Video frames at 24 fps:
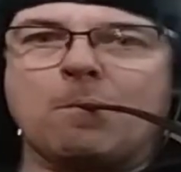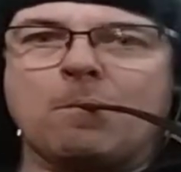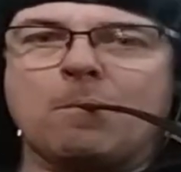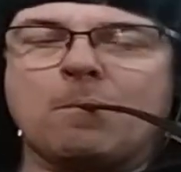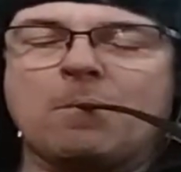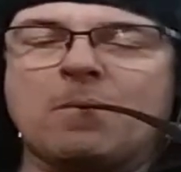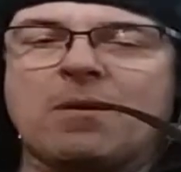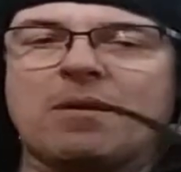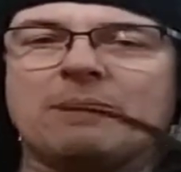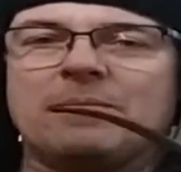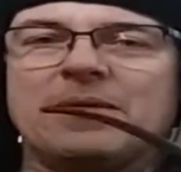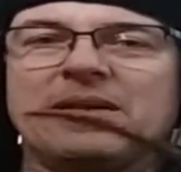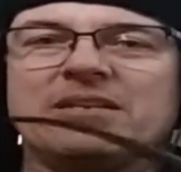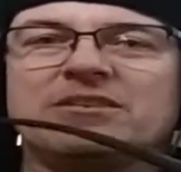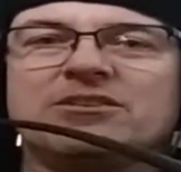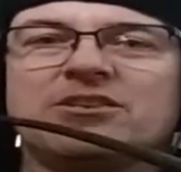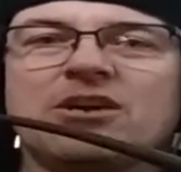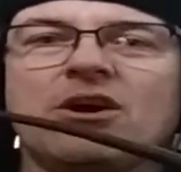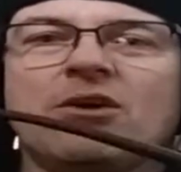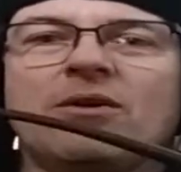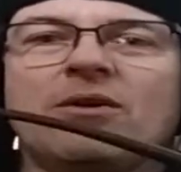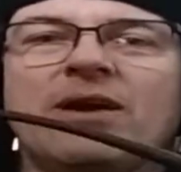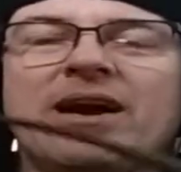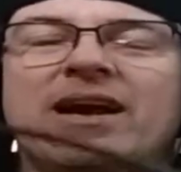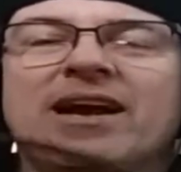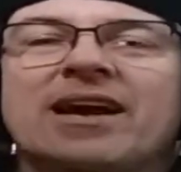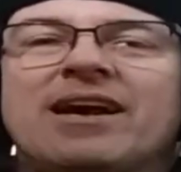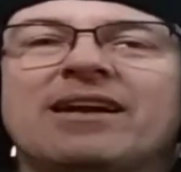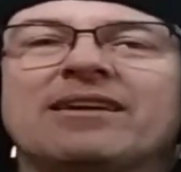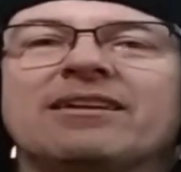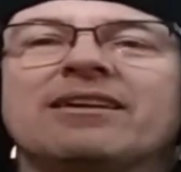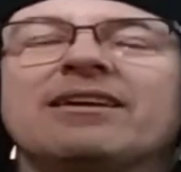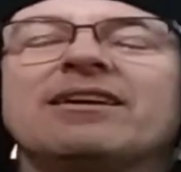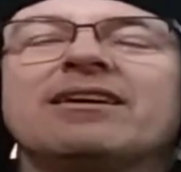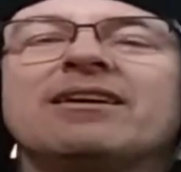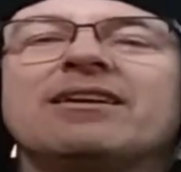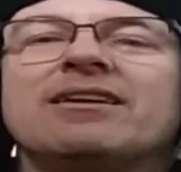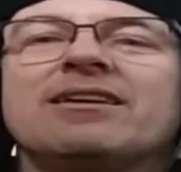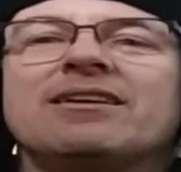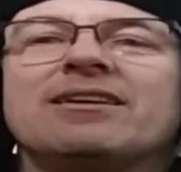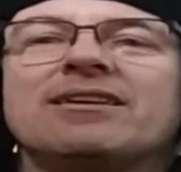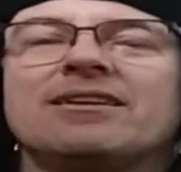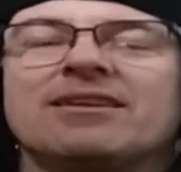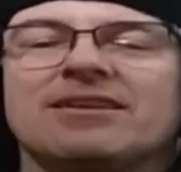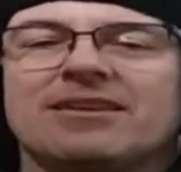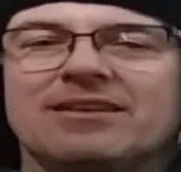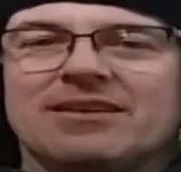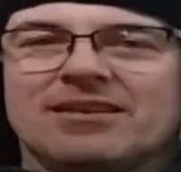That means Johan.
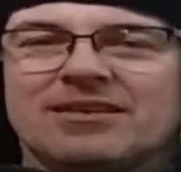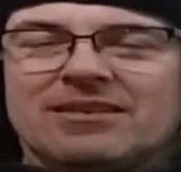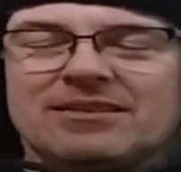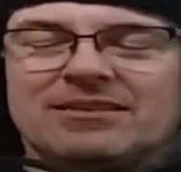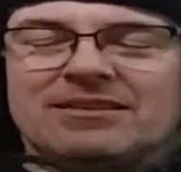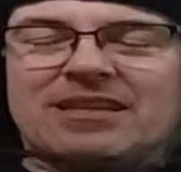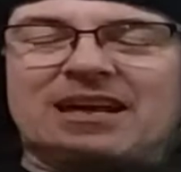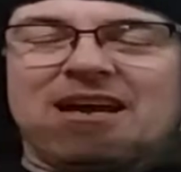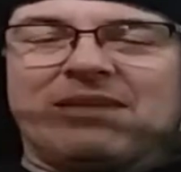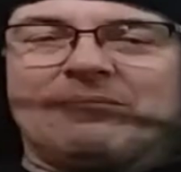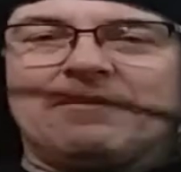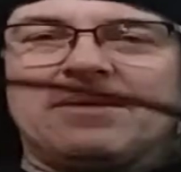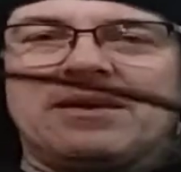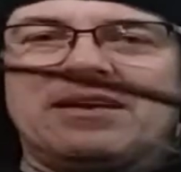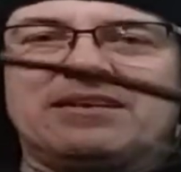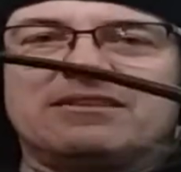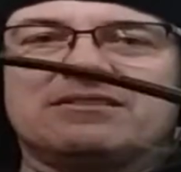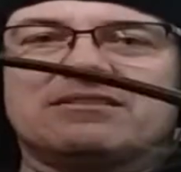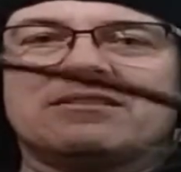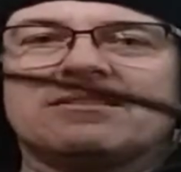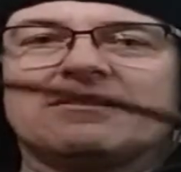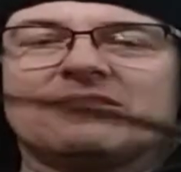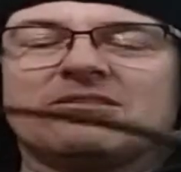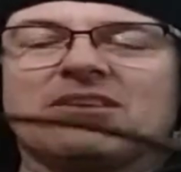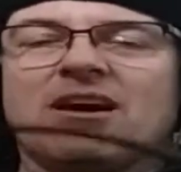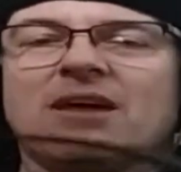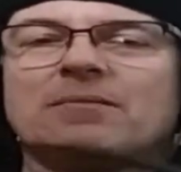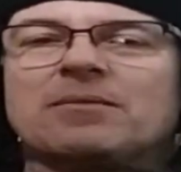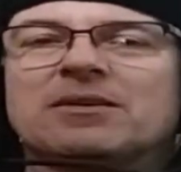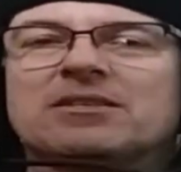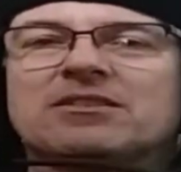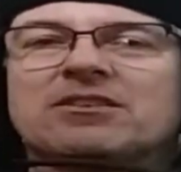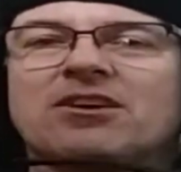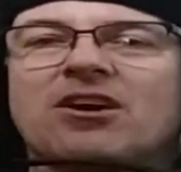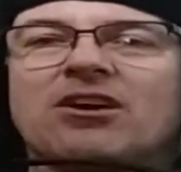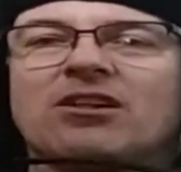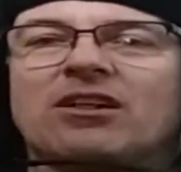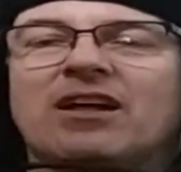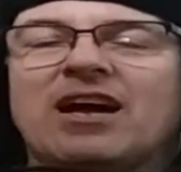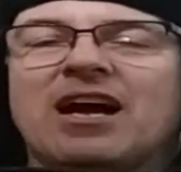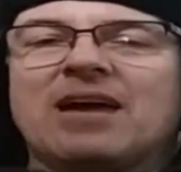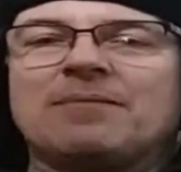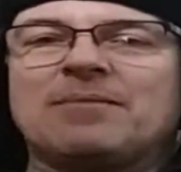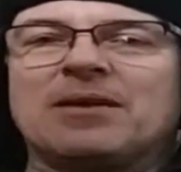That means Thomas Kalheim.